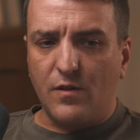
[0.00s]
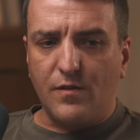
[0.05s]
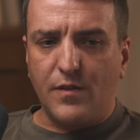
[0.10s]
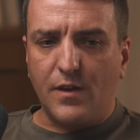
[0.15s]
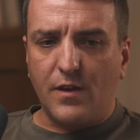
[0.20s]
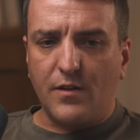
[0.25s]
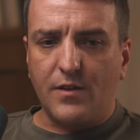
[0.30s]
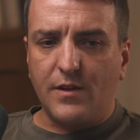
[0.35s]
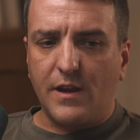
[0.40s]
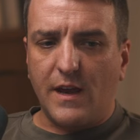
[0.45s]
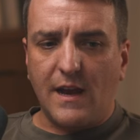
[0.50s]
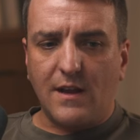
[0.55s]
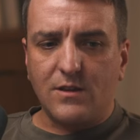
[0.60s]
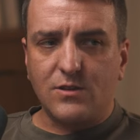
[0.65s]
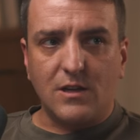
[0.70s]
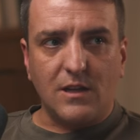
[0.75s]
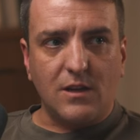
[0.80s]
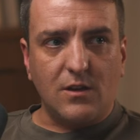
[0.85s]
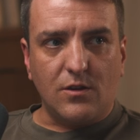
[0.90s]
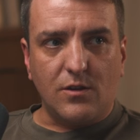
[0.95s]
one the other day
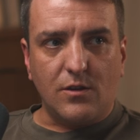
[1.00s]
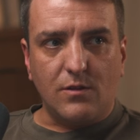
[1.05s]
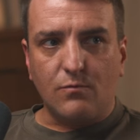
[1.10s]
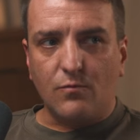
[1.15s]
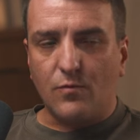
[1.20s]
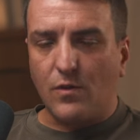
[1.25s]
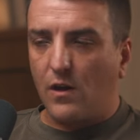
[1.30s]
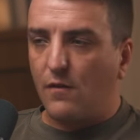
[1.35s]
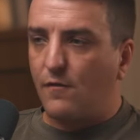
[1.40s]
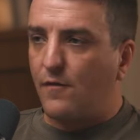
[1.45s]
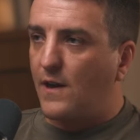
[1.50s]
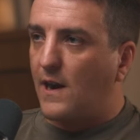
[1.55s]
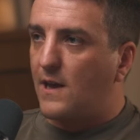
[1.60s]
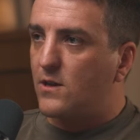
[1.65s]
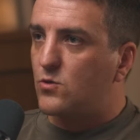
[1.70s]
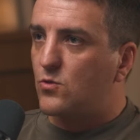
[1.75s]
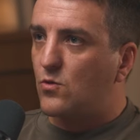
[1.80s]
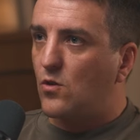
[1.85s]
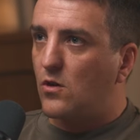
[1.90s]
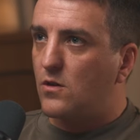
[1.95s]
actually on our
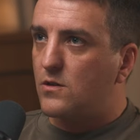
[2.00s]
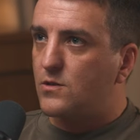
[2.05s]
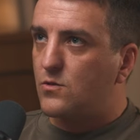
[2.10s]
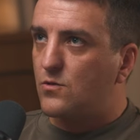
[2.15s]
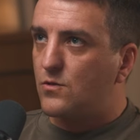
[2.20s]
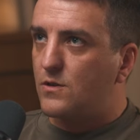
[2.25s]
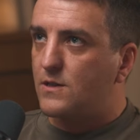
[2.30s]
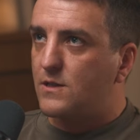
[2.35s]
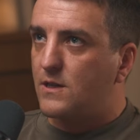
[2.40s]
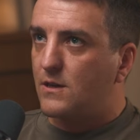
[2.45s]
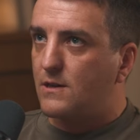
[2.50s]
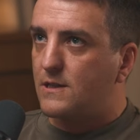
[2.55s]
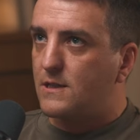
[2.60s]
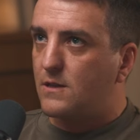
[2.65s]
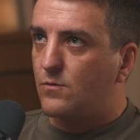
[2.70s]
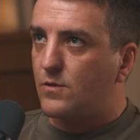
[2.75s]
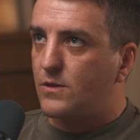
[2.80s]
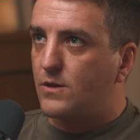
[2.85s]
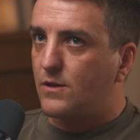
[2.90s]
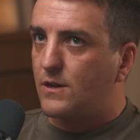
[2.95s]
financial horror story series
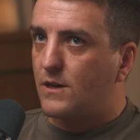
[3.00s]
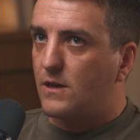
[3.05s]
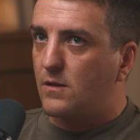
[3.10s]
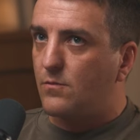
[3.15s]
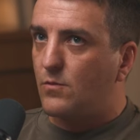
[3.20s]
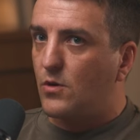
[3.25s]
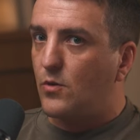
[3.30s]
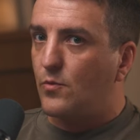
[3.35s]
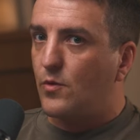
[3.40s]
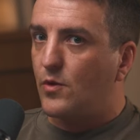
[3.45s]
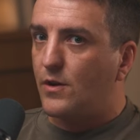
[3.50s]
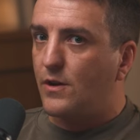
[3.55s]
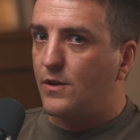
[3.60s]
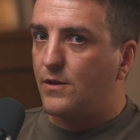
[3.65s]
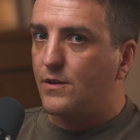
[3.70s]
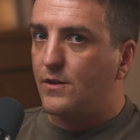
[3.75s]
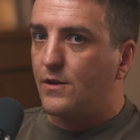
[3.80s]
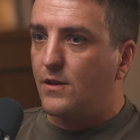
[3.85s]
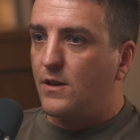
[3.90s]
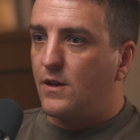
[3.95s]
that we're doing at the moment,
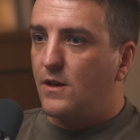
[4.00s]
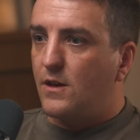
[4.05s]
and